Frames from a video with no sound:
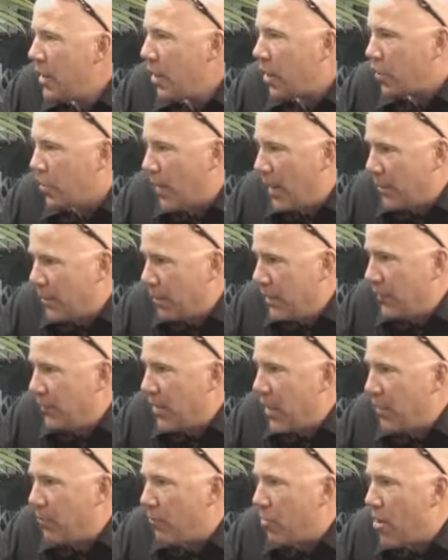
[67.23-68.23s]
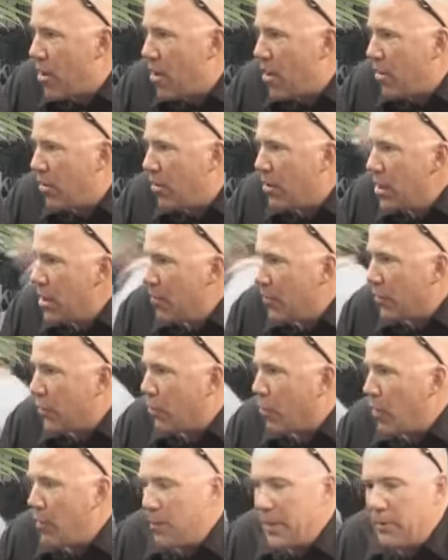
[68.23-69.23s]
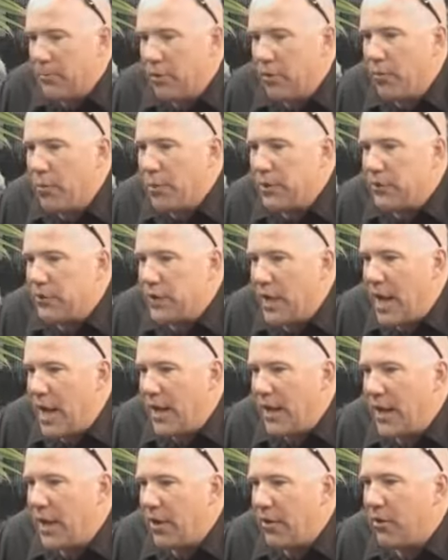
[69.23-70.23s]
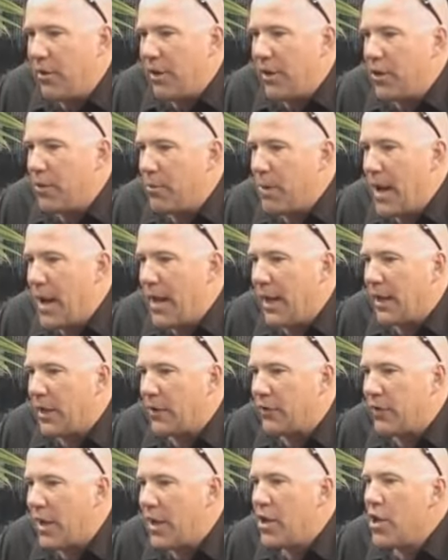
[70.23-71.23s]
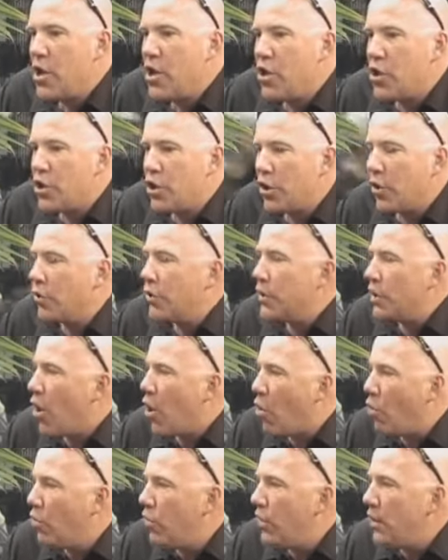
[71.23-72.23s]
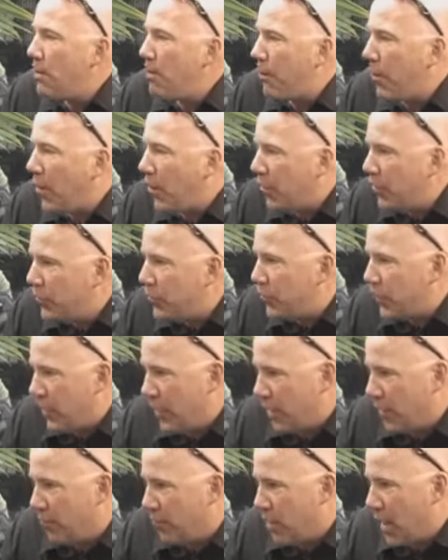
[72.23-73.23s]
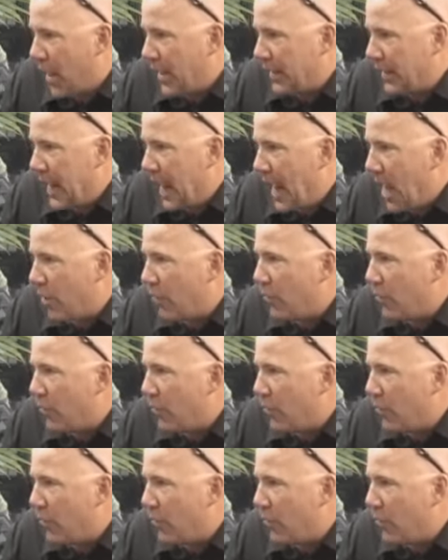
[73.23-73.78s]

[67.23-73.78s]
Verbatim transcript: correct me if I'm wrong, but what people have been saying here at Interbike is that you're the only person right now,